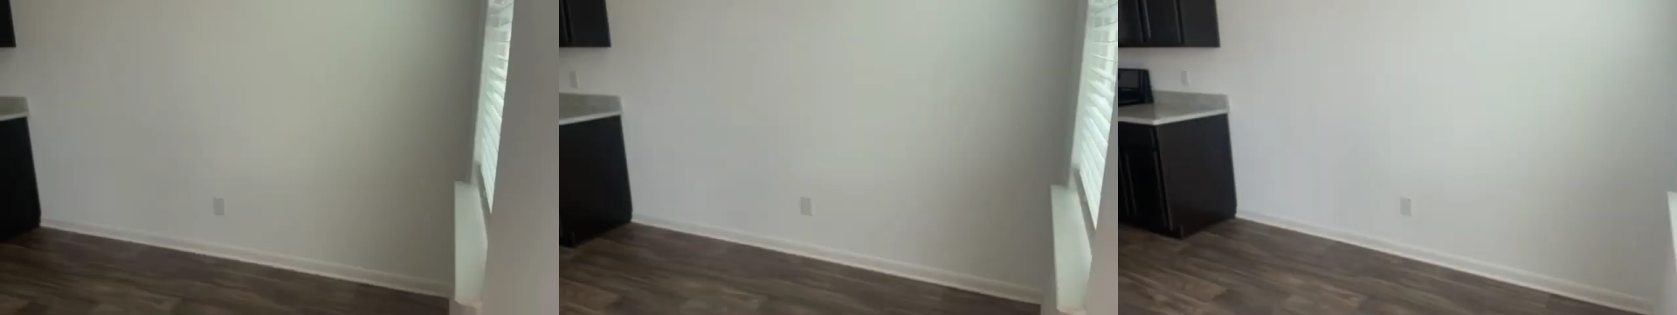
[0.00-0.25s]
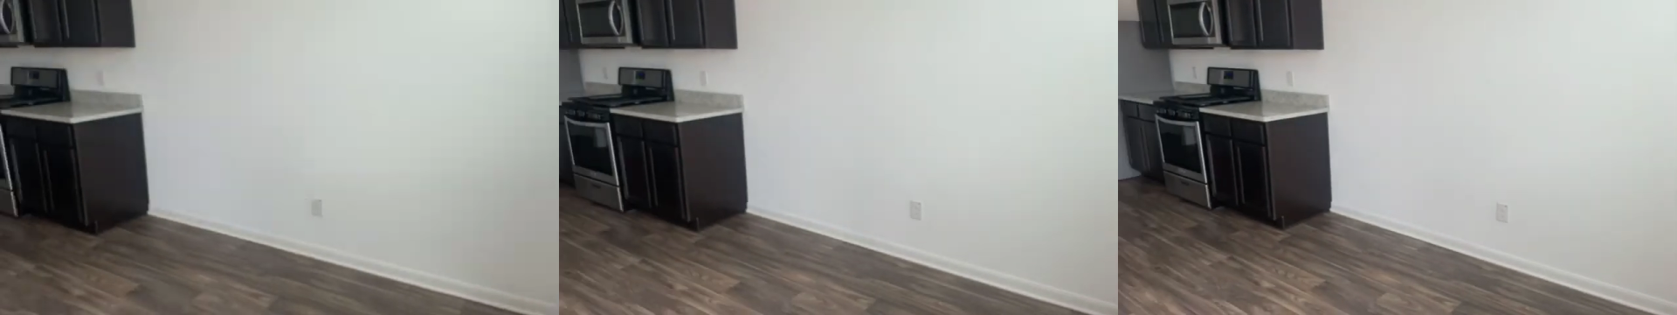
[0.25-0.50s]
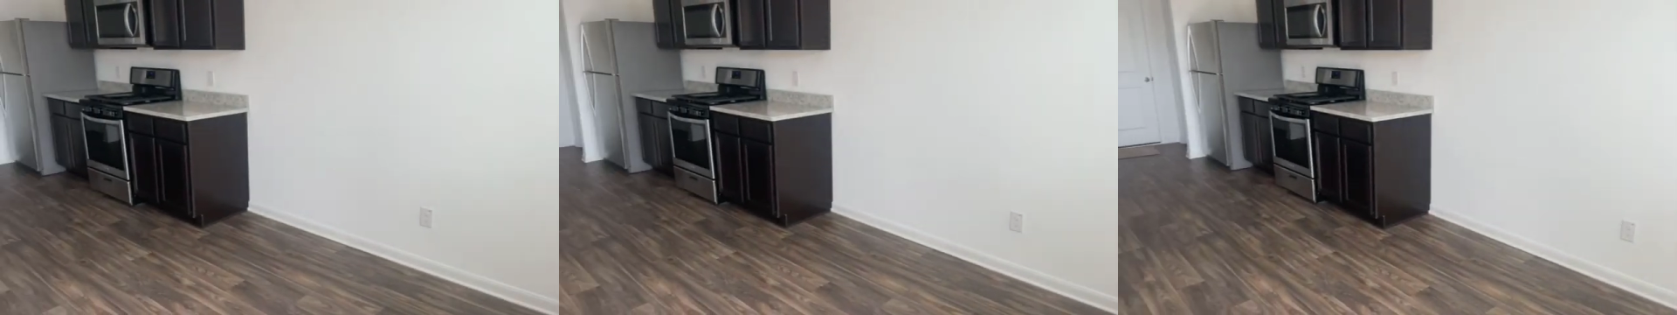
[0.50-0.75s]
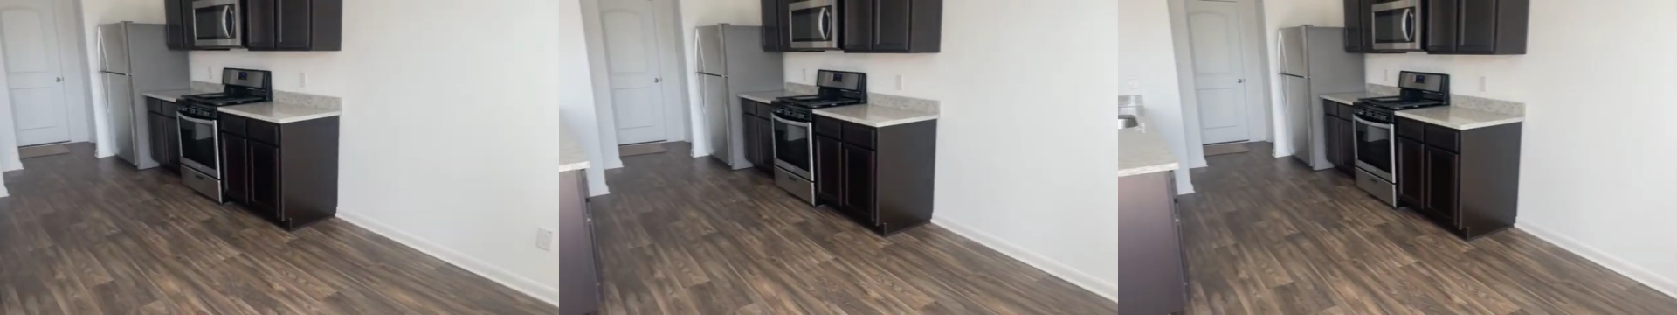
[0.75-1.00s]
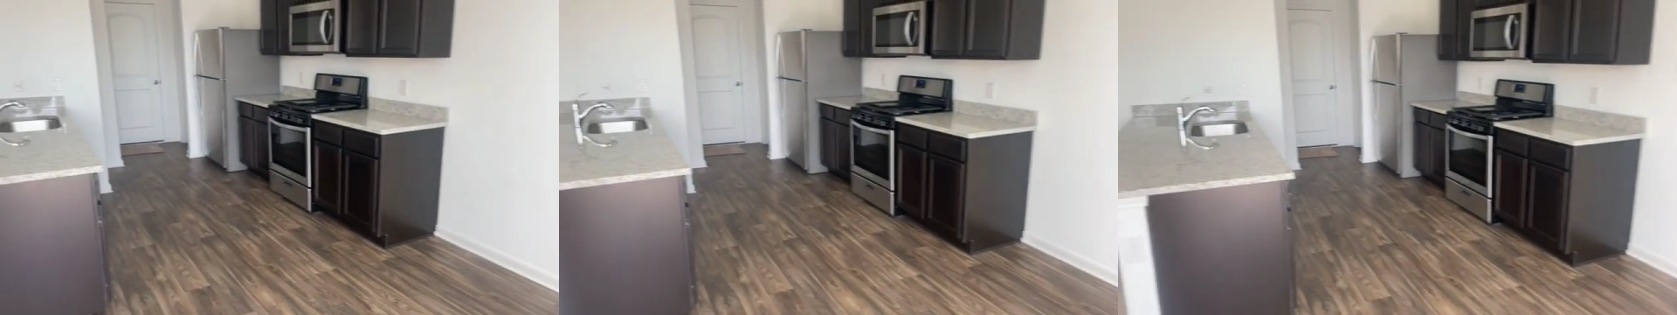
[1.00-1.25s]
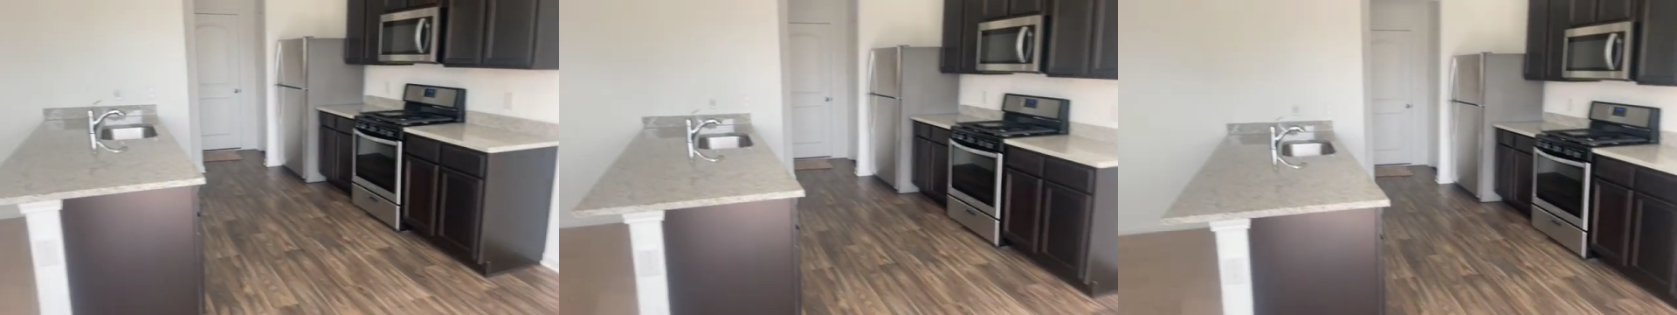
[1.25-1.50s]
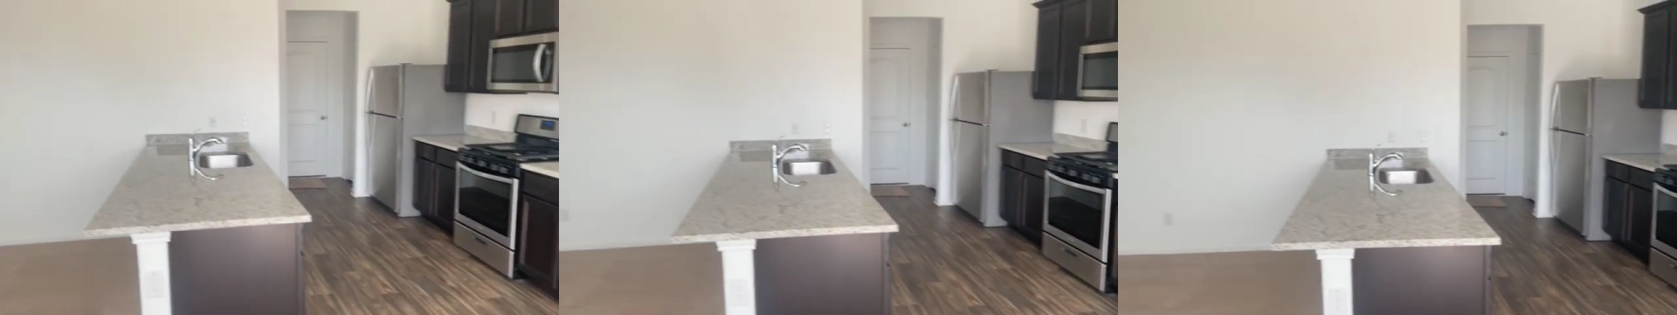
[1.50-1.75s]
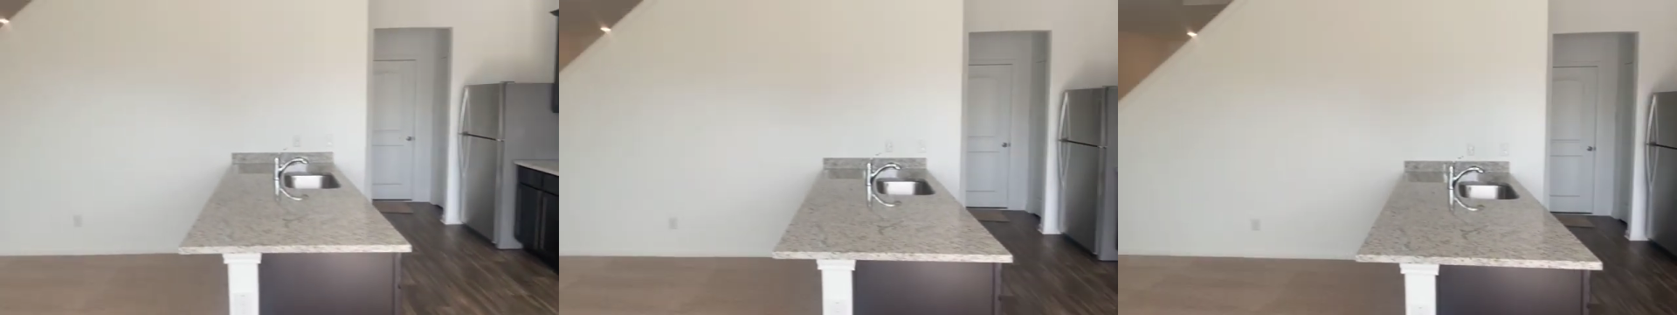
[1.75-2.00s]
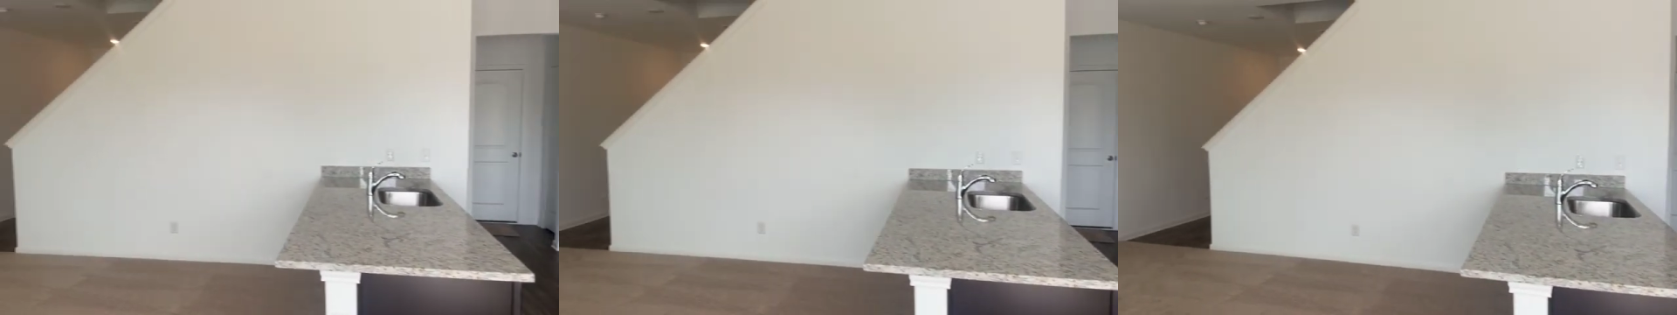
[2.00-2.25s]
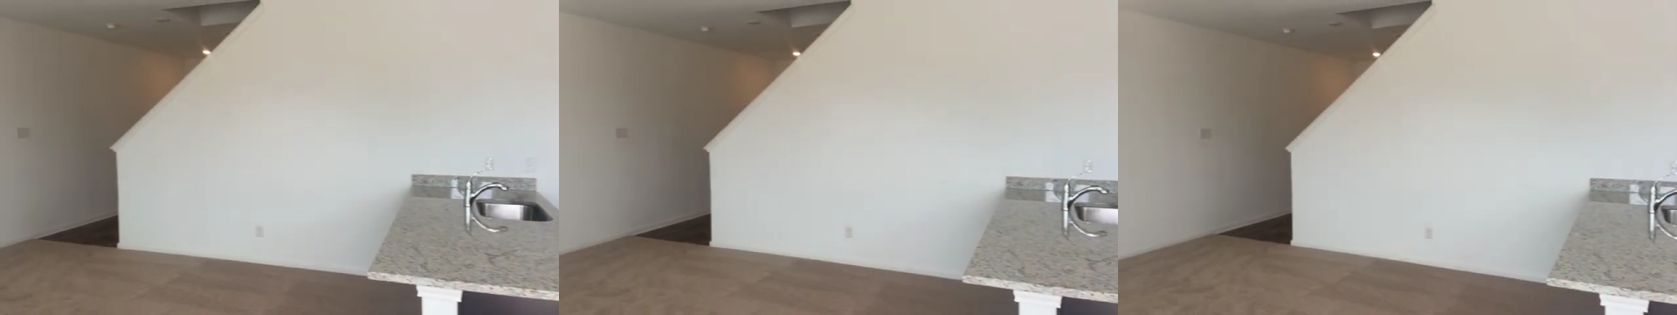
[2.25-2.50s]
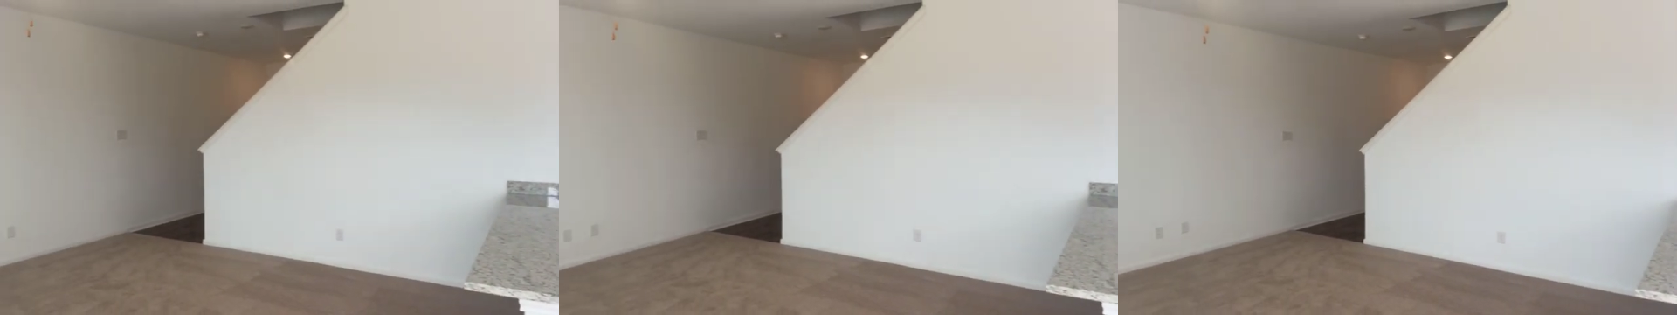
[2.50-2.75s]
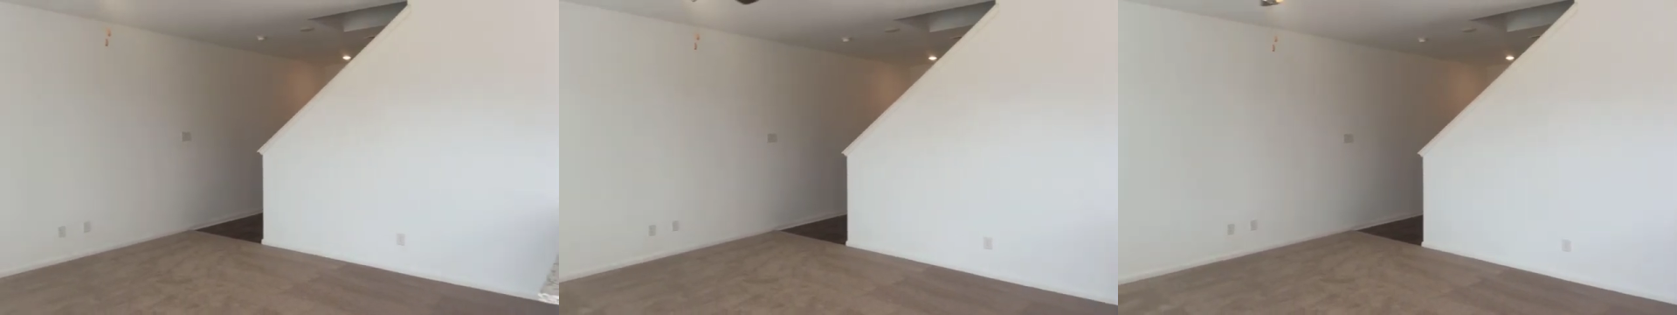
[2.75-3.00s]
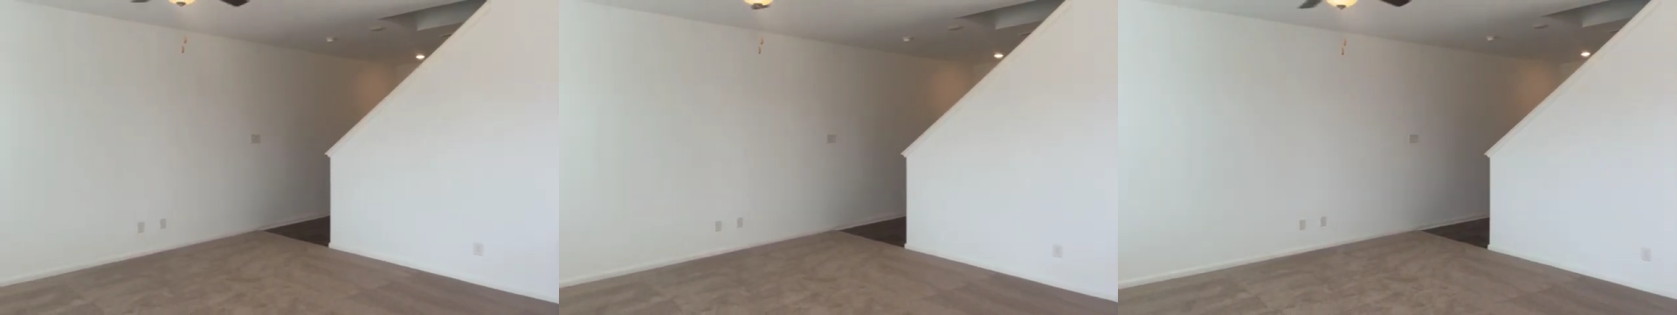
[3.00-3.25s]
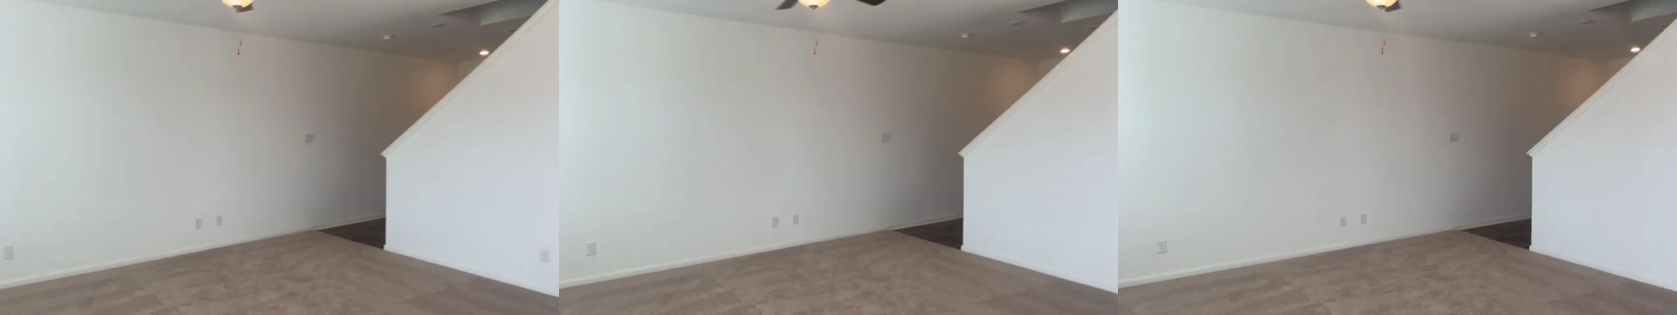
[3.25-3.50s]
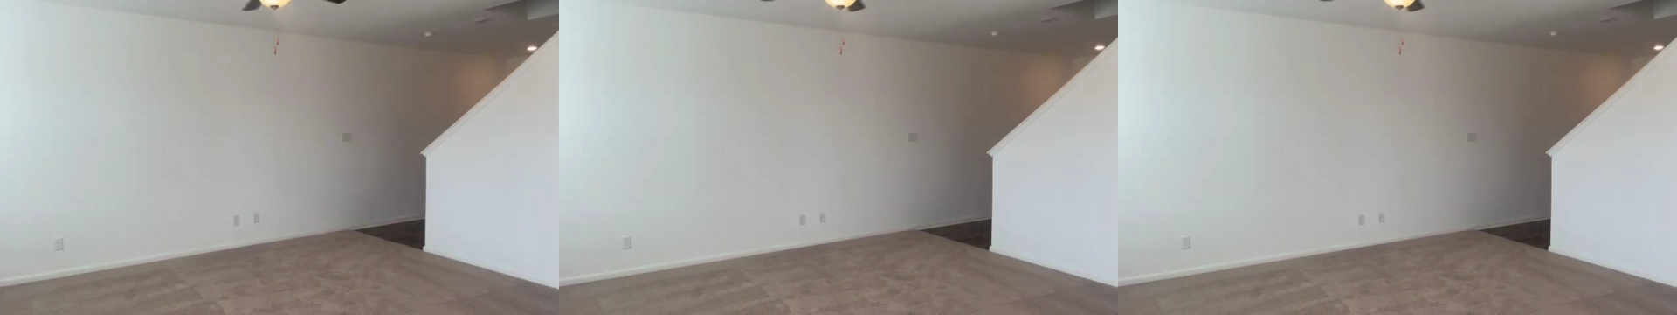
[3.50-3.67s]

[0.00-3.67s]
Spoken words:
No face is visible, so there are no lips to read.